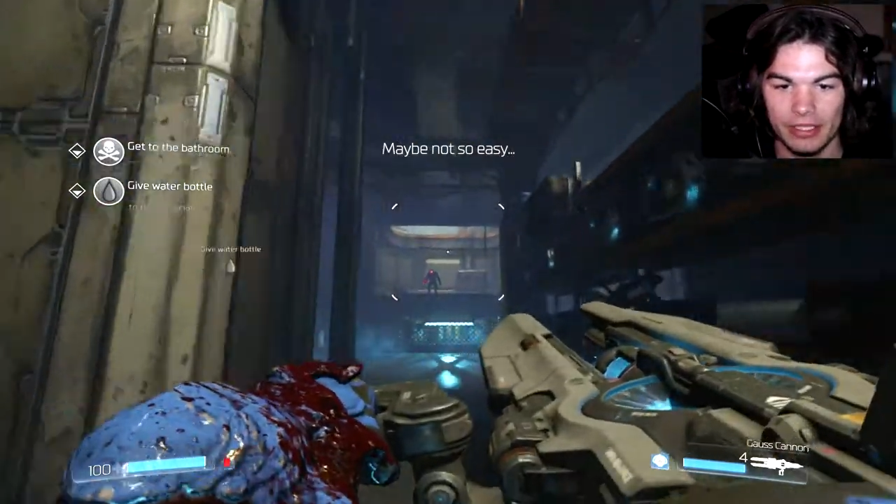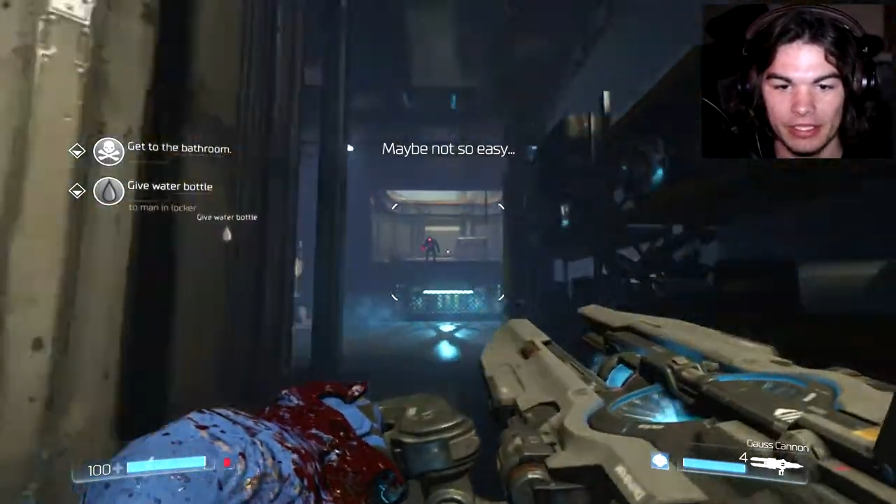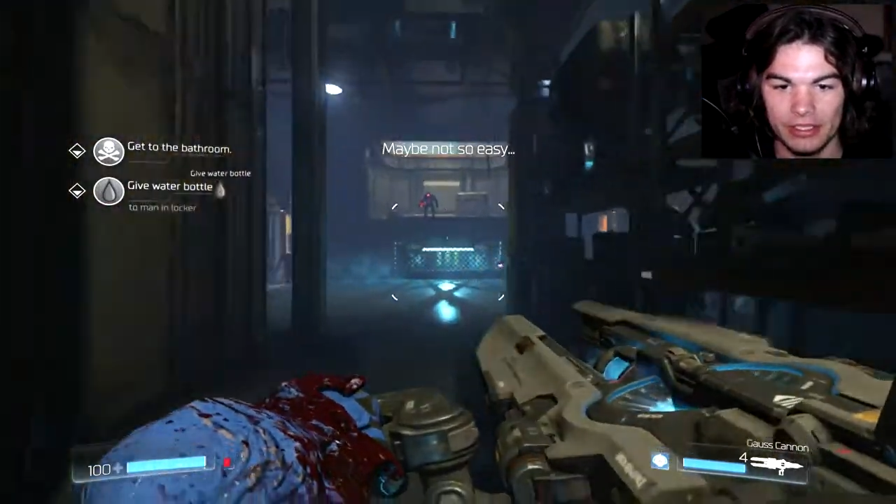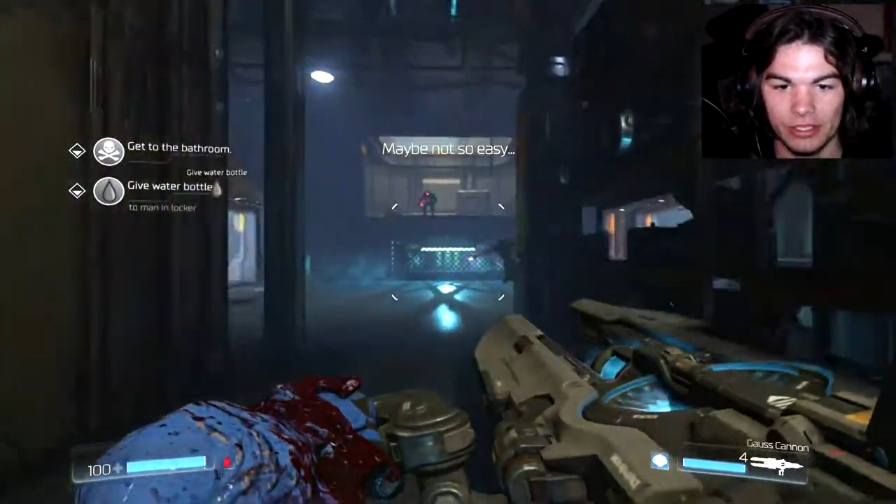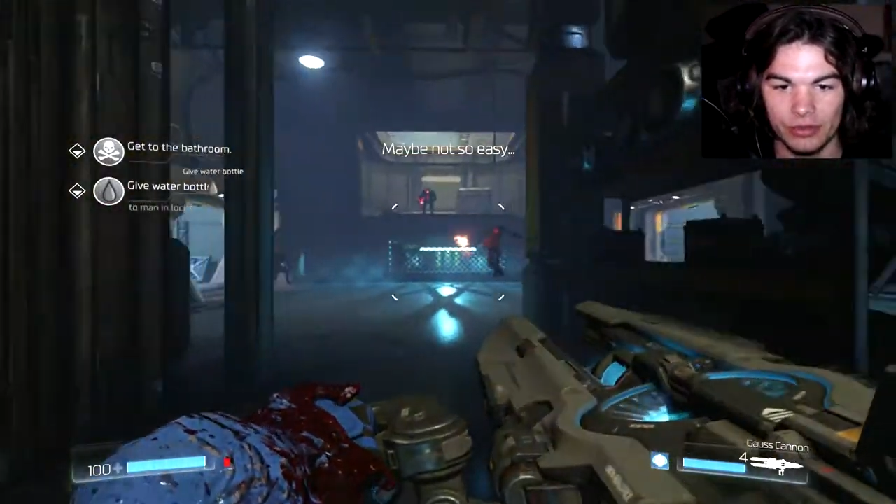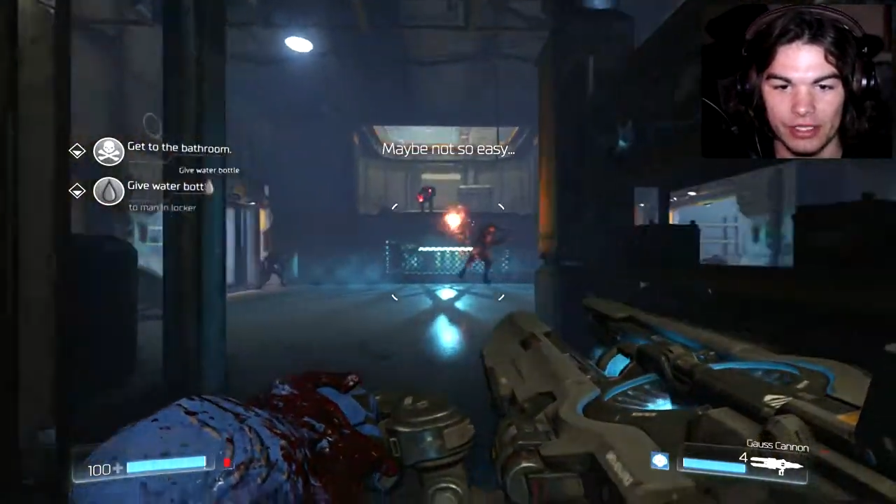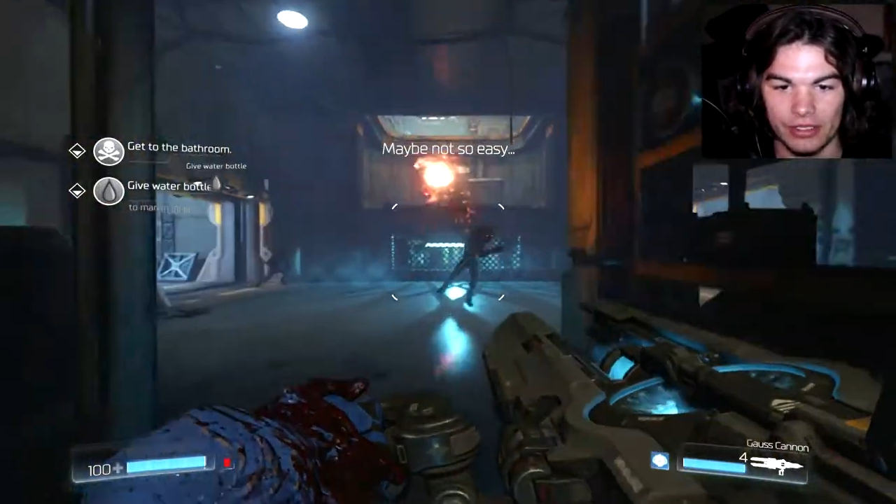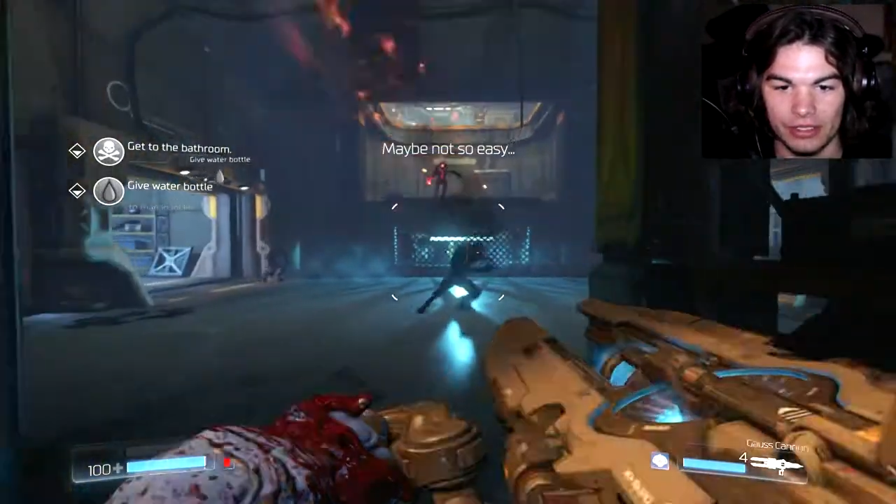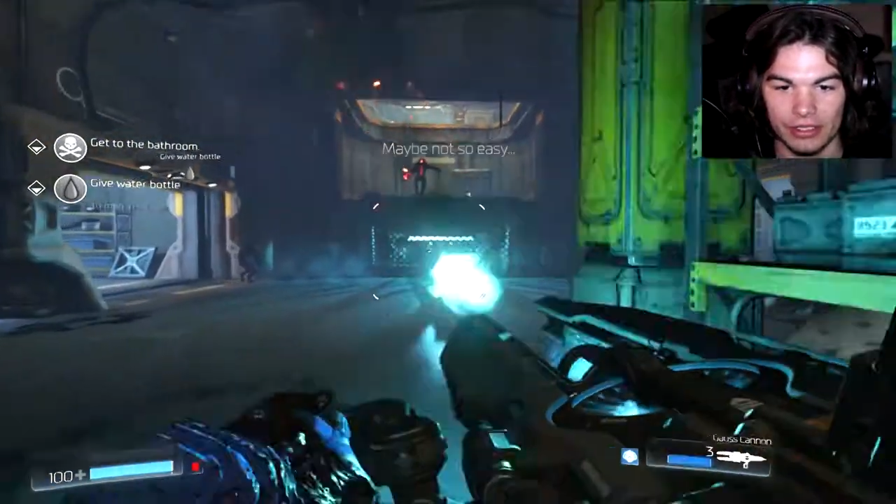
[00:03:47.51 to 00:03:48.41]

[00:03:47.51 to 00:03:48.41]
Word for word: not so easy.